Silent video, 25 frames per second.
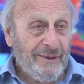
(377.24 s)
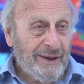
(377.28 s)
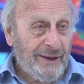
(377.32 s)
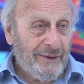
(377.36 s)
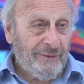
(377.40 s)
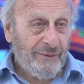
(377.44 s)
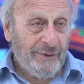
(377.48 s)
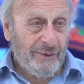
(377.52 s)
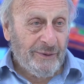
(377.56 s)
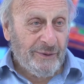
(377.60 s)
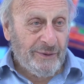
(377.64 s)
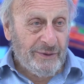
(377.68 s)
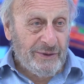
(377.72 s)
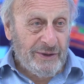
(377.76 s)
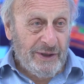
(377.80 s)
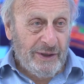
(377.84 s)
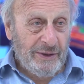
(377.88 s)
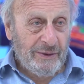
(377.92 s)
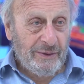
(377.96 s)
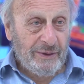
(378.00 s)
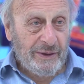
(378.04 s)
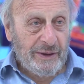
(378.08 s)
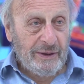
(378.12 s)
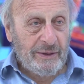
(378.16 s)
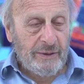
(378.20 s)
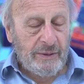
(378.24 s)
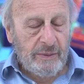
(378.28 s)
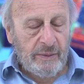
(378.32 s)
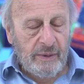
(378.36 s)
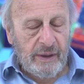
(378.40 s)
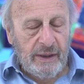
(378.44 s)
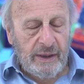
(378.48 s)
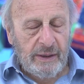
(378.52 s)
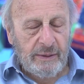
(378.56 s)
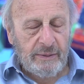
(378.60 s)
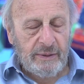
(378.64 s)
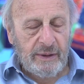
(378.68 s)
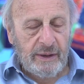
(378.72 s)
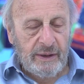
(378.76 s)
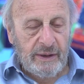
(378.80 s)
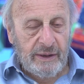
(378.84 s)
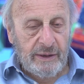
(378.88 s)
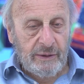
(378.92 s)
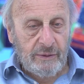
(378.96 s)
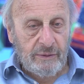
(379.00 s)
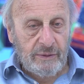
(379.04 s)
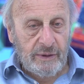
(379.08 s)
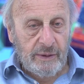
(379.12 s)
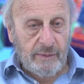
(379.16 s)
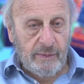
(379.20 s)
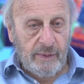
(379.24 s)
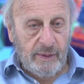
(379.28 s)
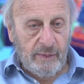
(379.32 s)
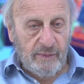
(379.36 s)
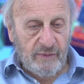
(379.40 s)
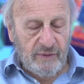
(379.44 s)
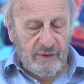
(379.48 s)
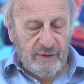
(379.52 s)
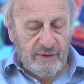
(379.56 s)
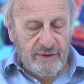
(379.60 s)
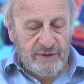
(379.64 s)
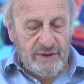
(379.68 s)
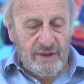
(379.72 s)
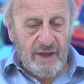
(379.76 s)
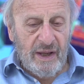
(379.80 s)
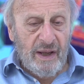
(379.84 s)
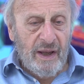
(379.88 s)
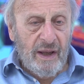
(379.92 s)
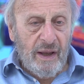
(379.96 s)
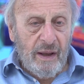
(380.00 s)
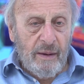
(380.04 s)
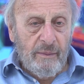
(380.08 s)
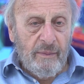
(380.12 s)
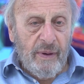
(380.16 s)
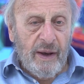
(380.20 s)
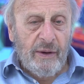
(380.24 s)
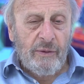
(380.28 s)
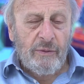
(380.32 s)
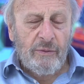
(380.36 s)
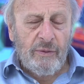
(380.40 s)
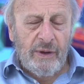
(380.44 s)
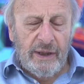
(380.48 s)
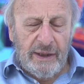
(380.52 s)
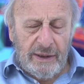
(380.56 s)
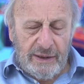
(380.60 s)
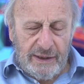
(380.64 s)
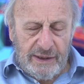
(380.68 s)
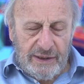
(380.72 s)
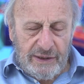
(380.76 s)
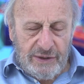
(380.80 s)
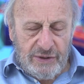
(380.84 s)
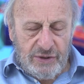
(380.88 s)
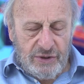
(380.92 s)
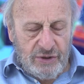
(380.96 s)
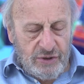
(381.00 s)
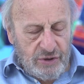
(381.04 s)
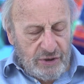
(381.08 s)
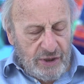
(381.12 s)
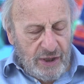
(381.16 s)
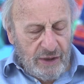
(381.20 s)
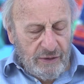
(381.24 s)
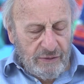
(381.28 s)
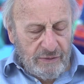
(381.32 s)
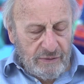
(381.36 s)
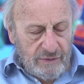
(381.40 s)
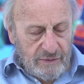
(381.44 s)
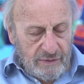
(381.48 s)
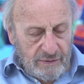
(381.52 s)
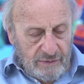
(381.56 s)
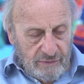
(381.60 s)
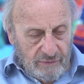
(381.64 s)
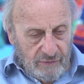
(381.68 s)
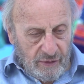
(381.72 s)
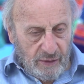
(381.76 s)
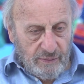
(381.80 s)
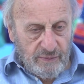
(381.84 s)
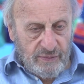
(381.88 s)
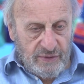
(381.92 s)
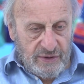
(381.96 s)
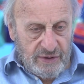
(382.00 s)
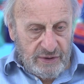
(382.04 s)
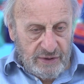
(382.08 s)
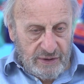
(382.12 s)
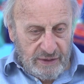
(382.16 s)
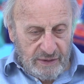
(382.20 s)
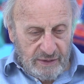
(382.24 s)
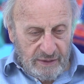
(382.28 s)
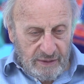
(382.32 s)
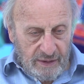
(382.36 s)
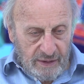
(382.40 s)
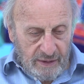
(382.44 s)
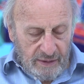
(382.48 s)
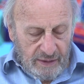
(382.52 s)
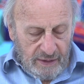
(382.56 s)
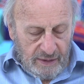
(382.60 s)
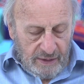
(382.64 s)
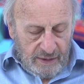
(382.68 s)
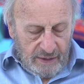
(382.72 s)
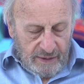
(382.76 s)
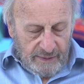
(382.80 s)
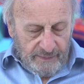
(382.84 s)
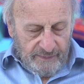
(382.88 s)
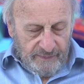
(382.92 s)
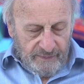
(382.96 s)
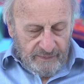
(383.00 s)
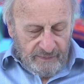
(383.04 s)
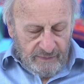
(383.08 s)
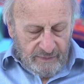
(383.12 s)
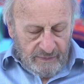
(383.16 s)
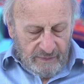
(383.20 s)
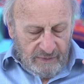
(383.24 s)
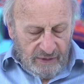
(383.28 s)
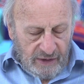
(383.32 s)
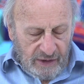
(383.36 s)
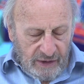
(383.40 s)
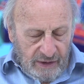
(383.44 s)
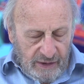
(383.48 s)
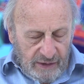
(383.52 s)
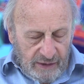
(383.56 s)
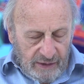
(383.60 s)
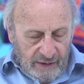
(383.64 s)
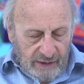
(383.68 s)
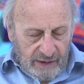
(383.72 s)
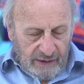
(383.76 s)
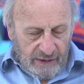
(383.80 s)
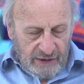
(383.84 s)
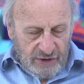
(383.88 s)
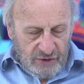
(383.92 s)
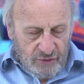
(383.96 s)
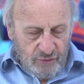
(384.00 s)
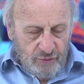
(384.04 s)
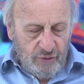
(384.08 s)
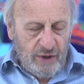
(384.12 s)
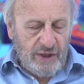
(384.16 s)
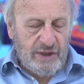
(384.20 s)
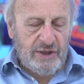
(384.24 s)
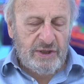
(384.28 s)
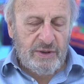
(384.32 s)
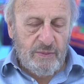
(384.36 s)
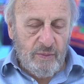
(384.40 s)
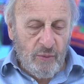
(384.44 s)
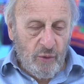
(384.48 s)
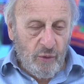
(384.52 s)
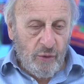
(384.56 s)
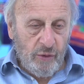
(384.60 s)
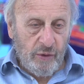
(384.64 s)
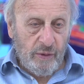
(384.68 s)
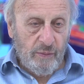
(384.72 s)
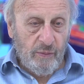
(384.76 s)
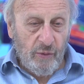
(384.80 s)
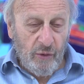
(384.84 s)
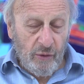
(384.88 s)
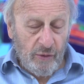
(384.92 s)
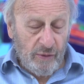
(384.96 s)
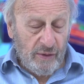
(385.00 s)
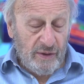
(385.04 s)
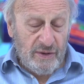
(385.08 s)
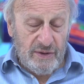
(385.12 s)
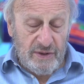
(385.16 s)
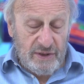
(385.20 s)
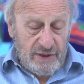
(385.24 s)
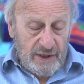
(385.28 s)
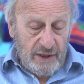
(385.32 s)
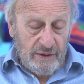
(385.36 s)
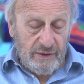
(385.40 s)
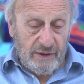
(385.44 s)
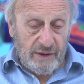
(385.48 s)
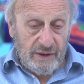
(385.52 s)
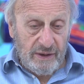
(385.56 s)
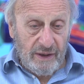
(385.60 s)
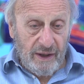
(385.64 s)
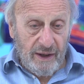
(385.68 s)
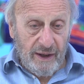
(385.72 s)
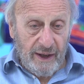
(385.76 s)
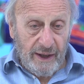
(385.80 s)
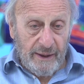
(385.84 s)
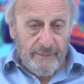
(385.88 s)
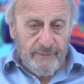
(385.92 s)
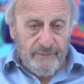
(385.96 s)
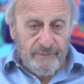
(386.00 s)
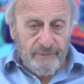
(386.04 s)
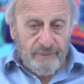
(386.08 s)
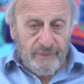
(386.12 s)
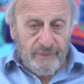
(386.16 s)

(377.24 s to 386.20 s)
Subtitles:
if you're a general equilibrium theorist. But really, as Joan Robinson stressed more and more, and so did I,